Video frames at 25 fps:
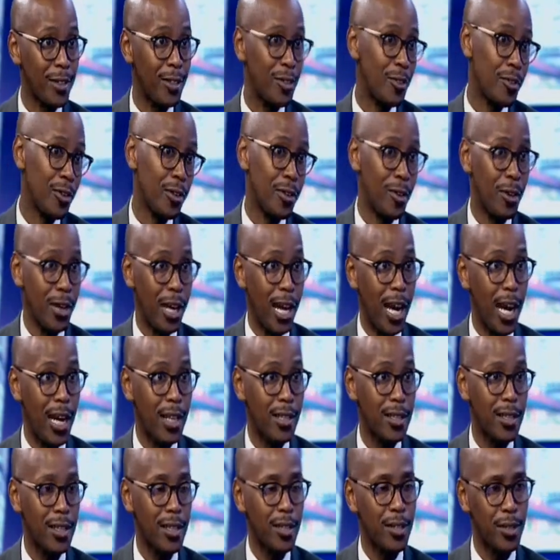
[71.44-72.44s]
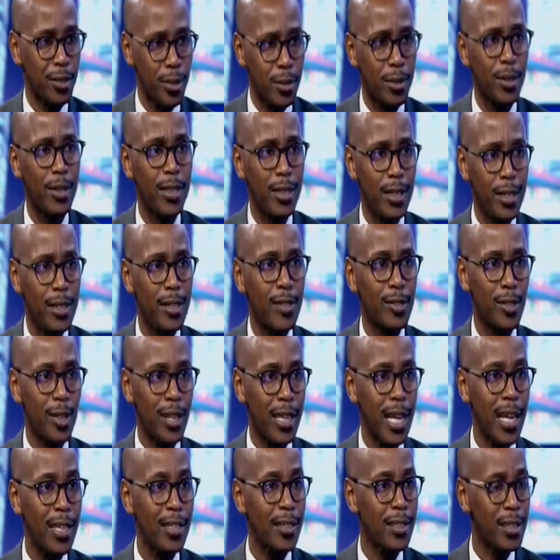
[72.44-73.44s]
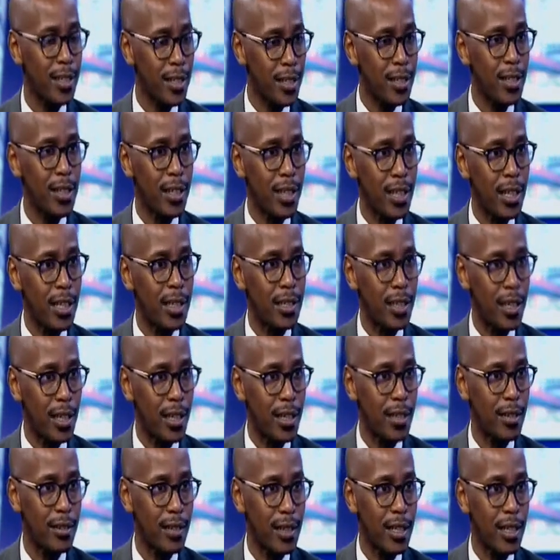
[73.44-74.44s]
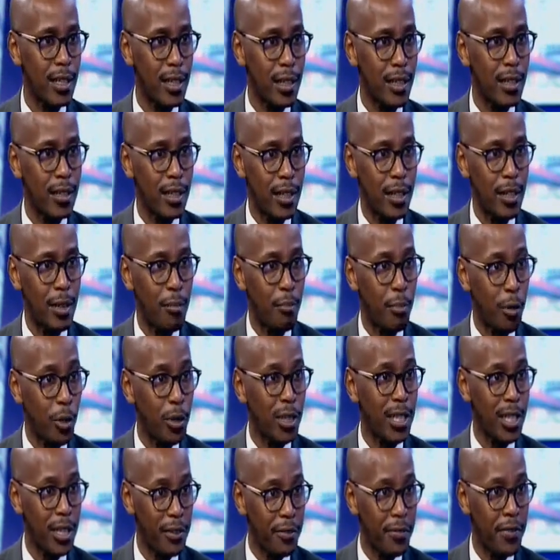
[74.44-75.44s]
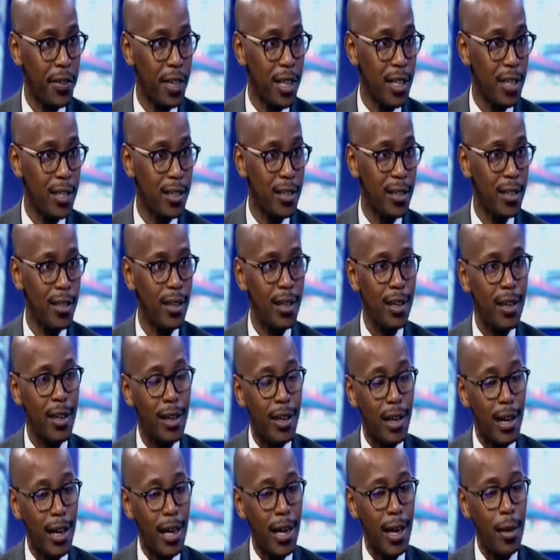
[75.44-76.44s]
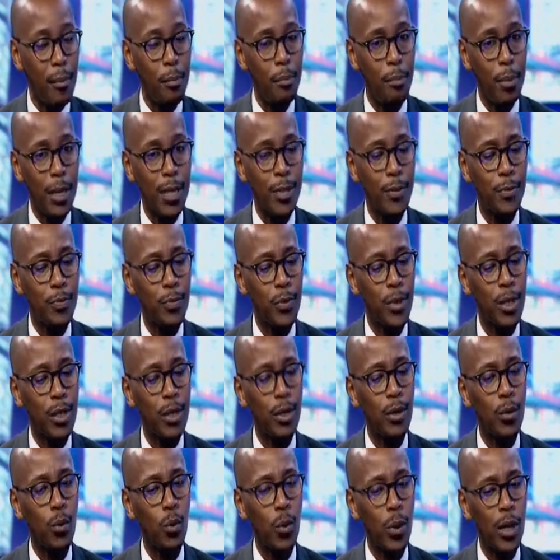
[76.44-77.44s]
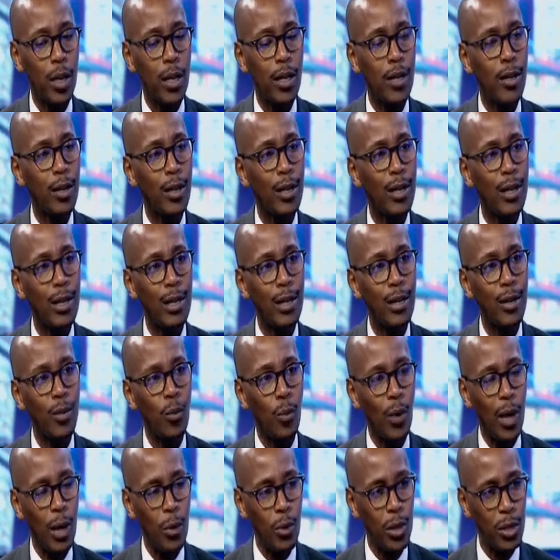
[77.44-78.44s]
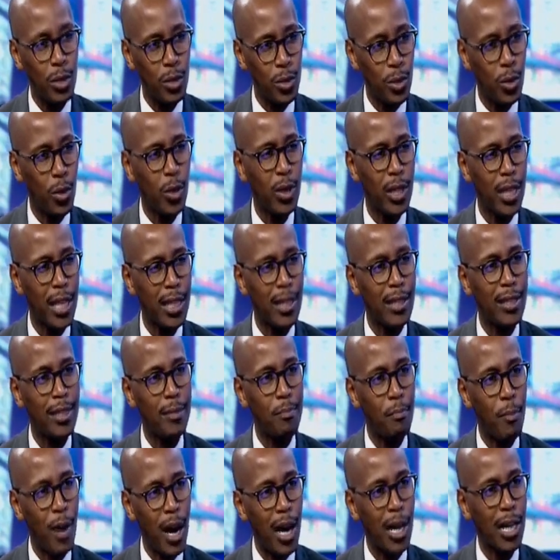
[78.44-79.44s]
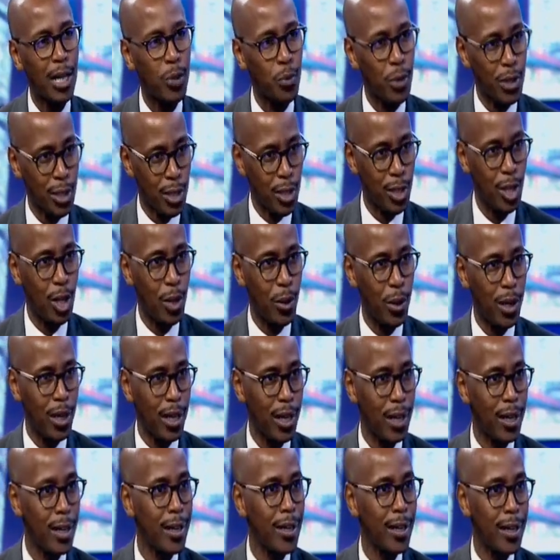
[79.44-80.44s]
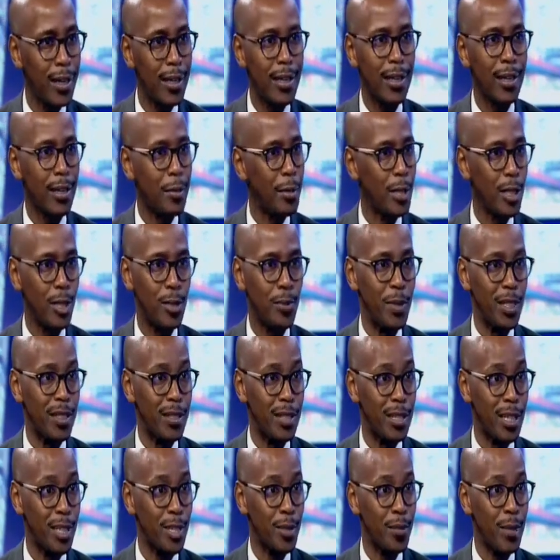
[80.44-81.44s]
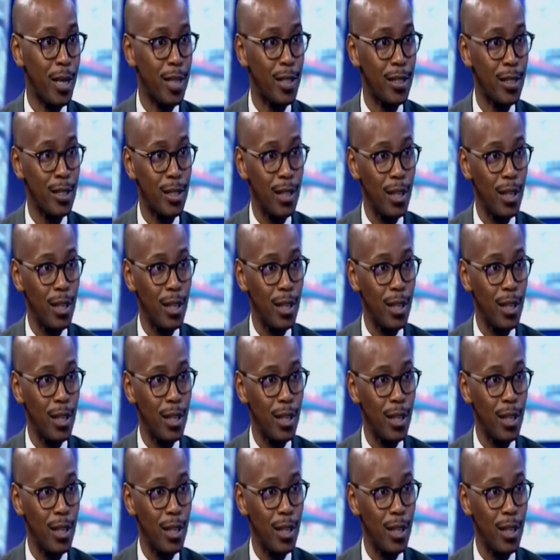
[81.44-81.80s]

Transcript: on last year. So that is an important feat. But when we saw that the market was slowing, I mean, it's been 6 months.